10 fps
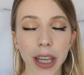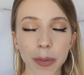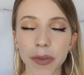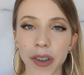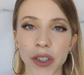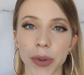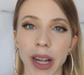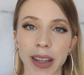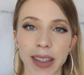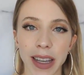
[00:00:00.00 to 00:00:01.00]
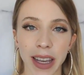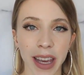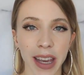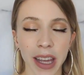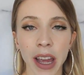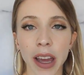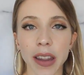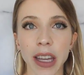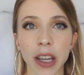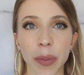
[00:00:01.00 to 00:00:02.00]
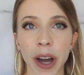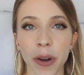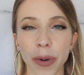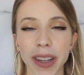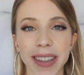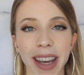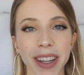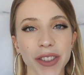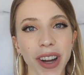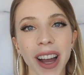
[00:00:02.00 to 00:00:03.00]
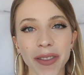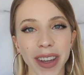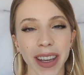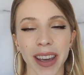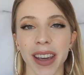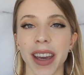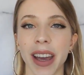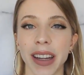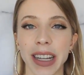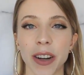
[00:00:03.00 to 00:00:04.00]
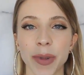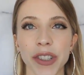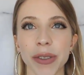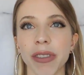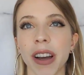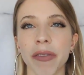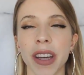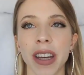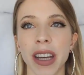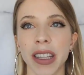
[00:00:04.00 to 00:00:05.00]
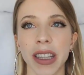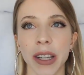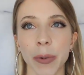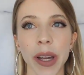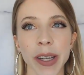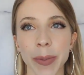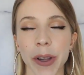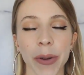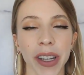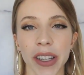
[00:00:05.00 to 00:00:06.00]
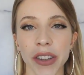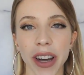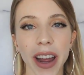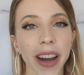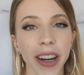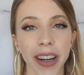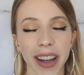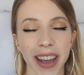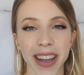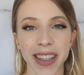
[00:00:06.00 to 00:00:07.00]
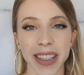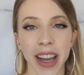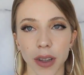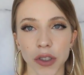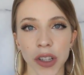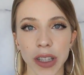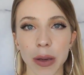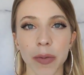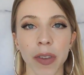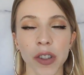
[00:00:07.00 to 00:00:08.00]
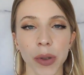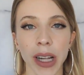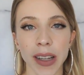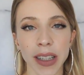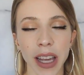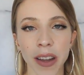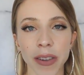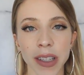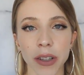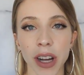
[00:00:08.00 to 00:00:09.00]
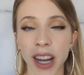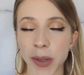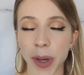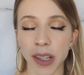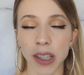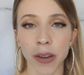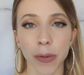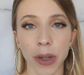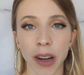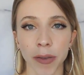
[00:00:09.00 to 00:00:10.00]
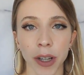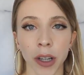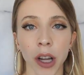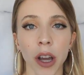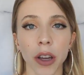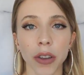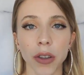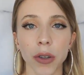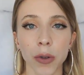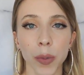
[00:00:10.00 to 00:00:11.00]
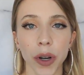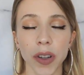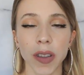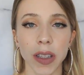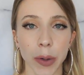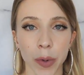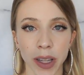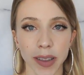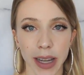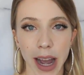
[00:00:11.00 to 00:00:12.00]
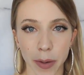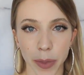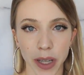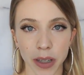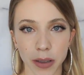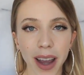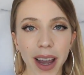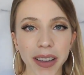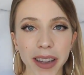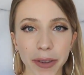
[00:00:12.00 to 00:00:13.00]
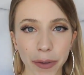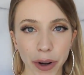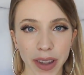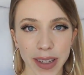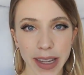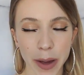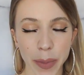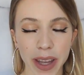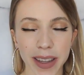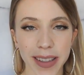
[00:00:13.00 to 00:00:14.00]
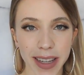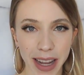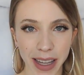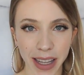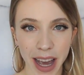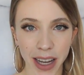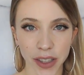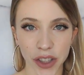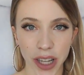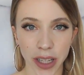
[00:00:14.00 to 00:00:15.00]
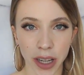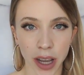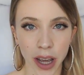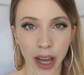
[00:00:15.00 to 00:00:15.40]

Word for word: Keep visualizing it. Think about what it's like driving it and how much you love it and the wind blowing in your hair, and just keep visualizing every single aspect of whatever you personally want to happen. And then the fourth step is taking action.